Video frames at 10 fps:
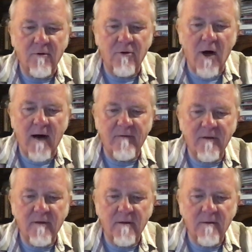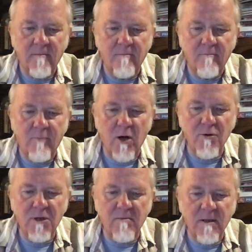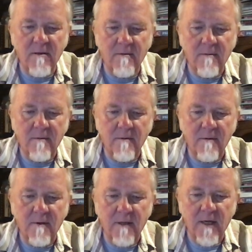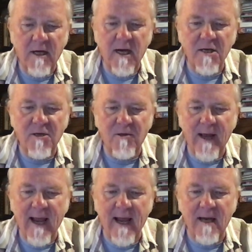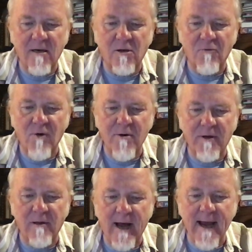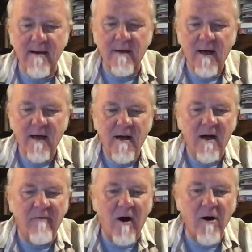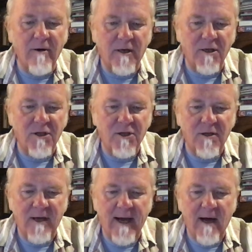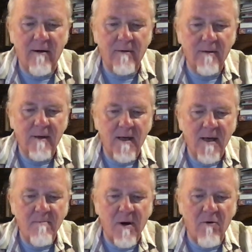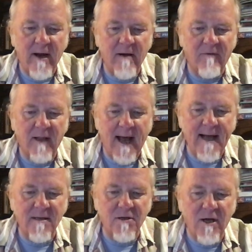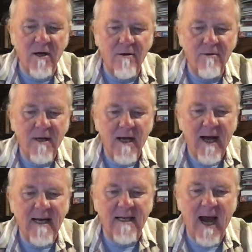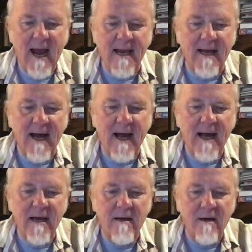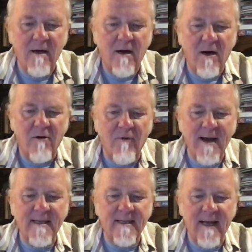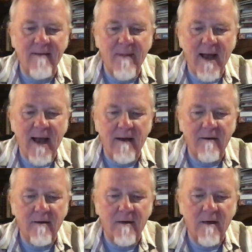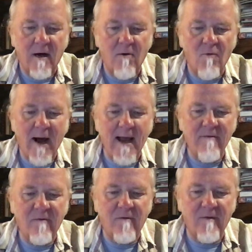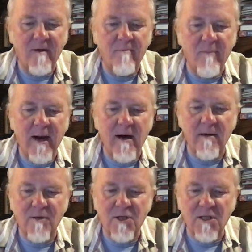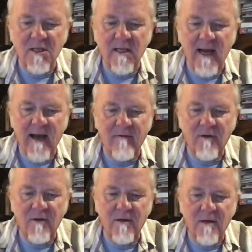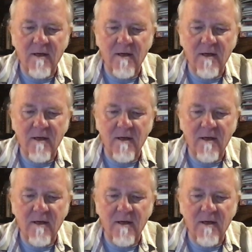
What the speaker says: Crofter, postman, occasional hand at the Rona light of Arnish now, by way of Glasgow, a tyke aye, a race man, a wife and bairns to see after,